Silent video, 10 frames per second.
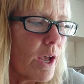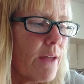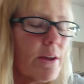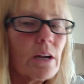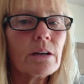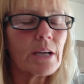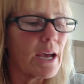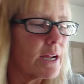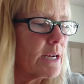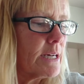And then
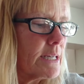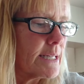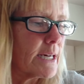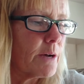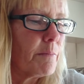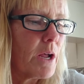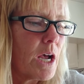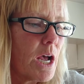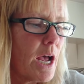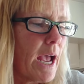again is
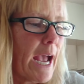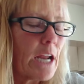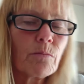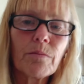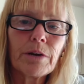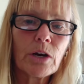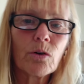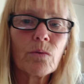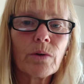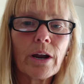animal
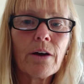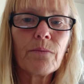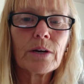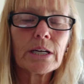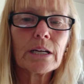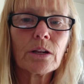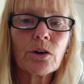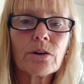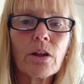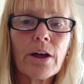manure runoff. We
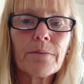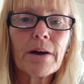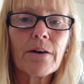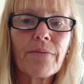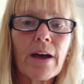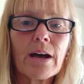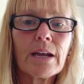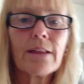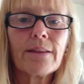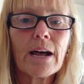learned a lot about
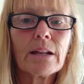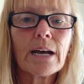that in that